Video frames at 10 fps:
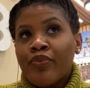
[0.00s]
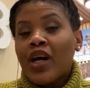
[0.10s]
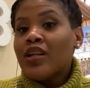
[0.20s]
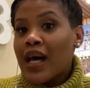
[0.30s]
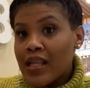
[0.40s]
a
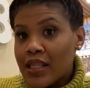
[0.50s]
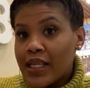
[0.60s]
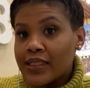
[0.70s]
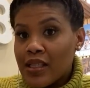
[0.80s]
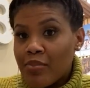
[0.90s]
lot of
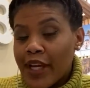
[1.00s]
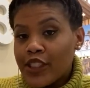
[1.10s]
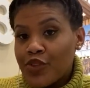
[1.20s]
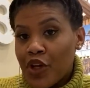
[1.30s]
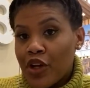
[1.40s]
things in the
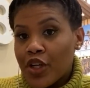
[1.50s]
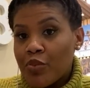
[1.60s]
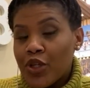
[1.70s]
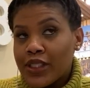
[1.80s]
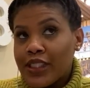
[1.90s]
Patreon
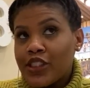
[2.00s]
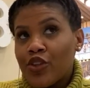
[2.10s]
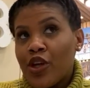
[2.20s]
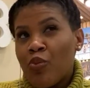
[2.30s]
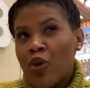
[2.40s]
community. So
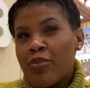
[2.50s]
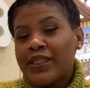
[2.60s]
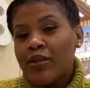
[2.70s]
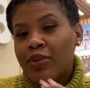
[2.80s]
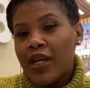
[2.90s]
there will be
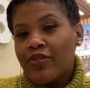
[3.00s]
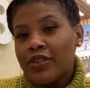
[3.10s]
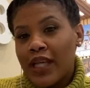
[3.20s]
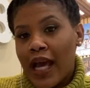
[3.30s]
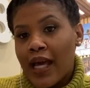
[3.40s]
some levels
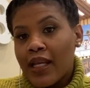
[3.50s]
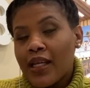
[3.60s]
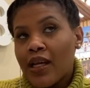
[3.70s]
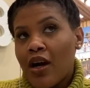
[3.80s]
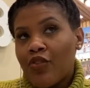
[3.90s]
added
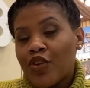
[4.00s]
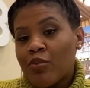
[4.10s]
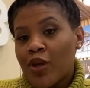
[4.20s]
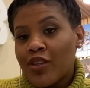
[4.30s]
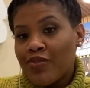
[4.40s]
for the
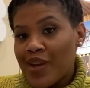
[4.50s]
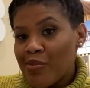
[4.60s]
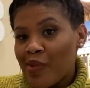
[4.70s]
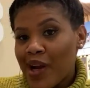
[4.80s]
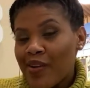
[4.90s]
month of
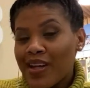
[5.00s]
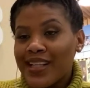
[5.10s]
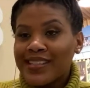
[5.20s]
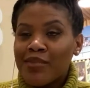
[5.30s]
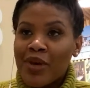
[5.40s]
February.
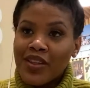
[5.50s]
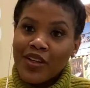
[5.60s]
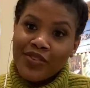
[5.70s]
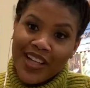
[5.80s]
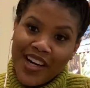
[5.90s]
It's the month
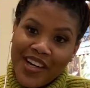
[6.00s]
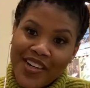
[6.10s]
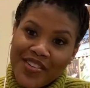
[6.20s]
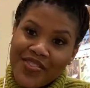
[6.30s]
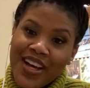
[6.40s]
of love.